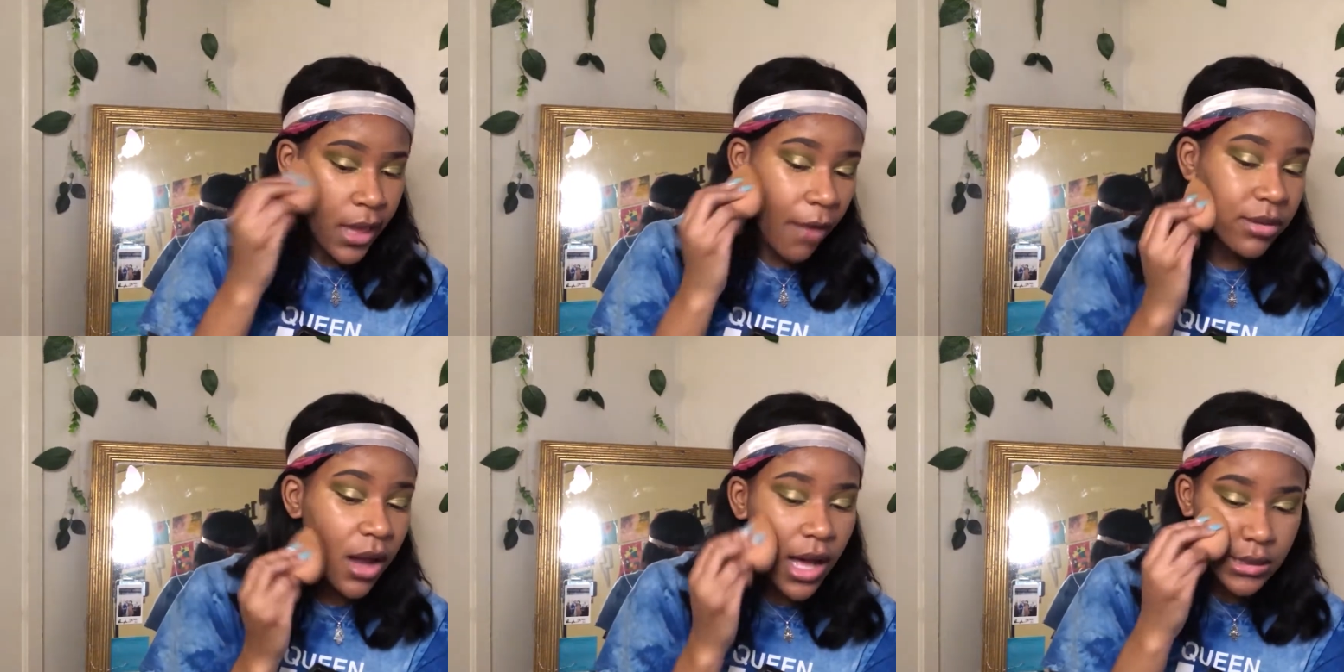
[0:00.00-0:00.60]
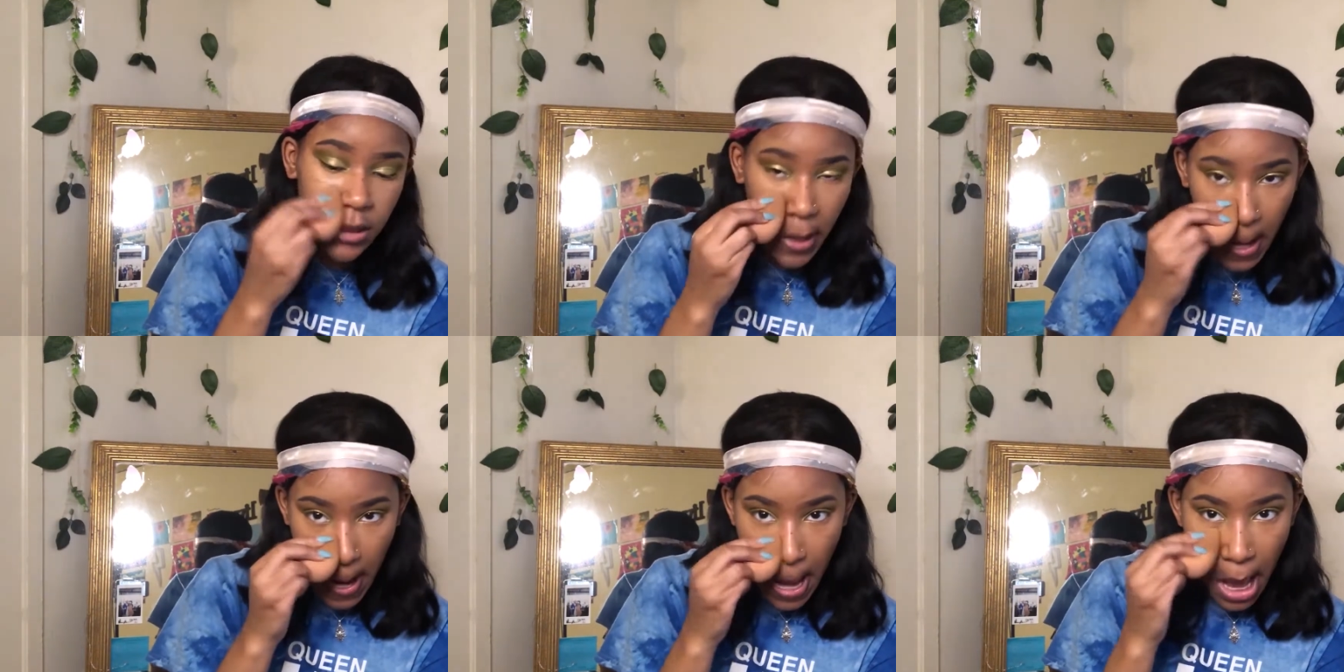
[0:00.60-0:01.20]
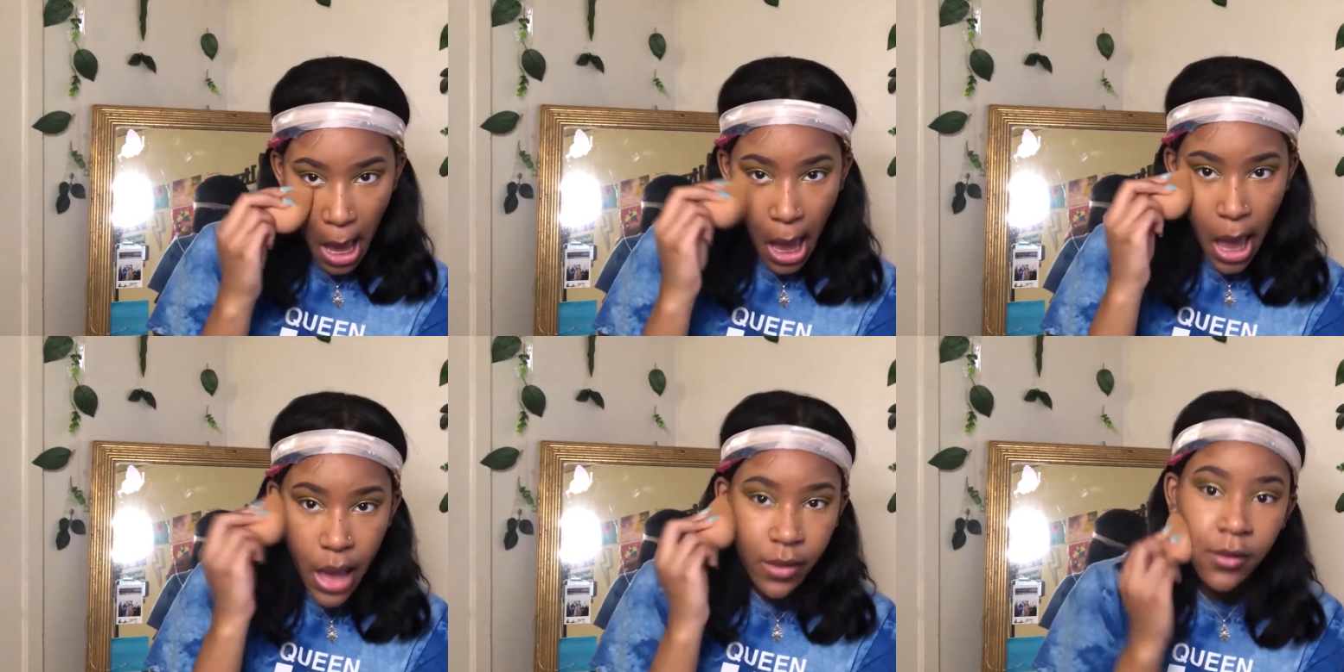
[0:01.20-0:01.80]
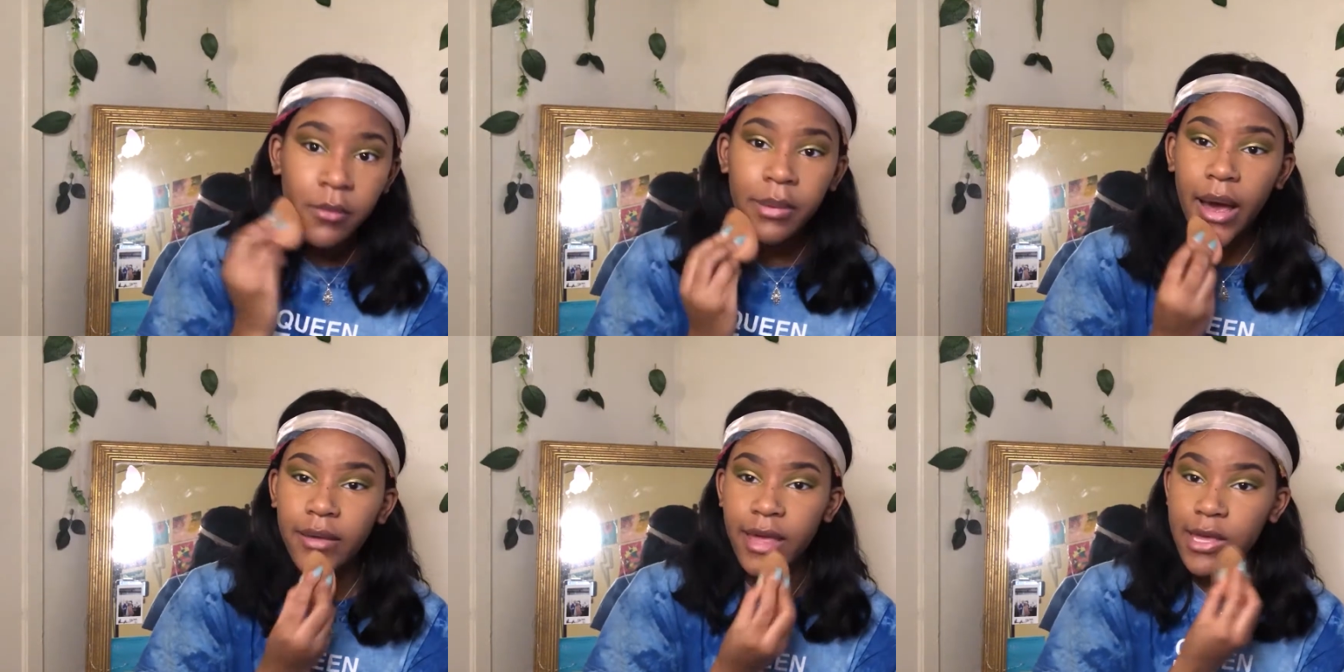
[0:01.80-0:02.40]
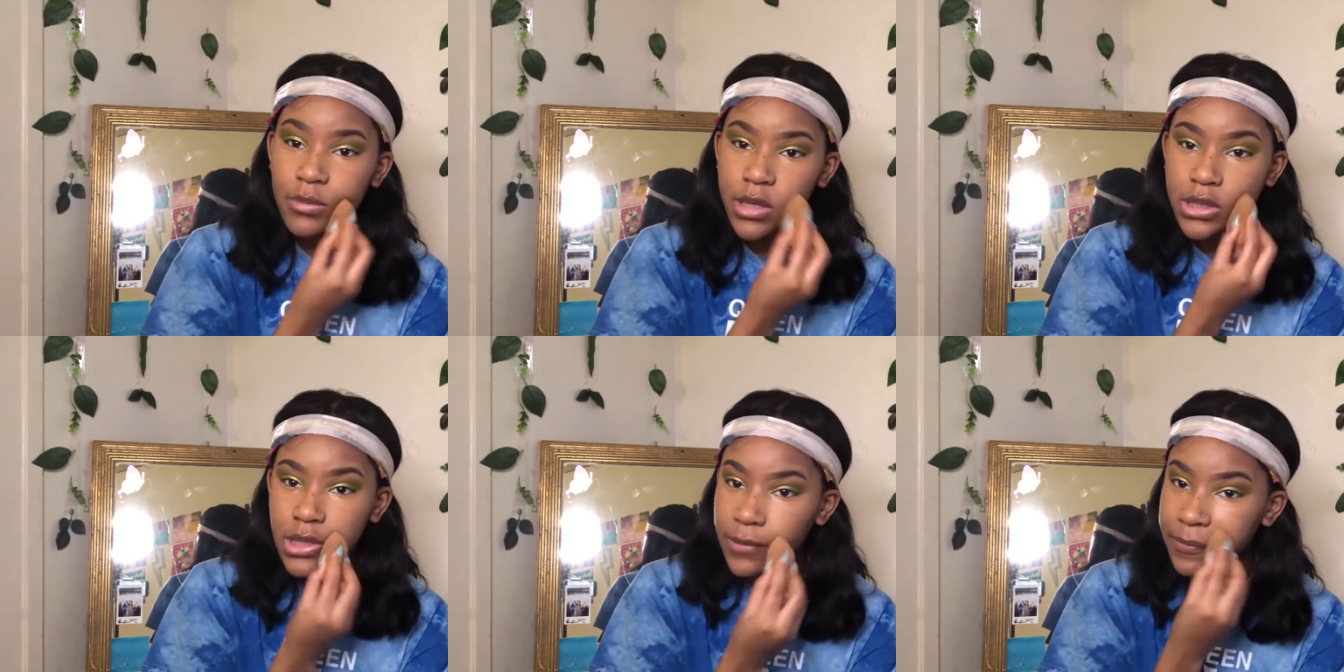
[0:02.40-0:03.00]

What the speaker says: I've been haunted by that image.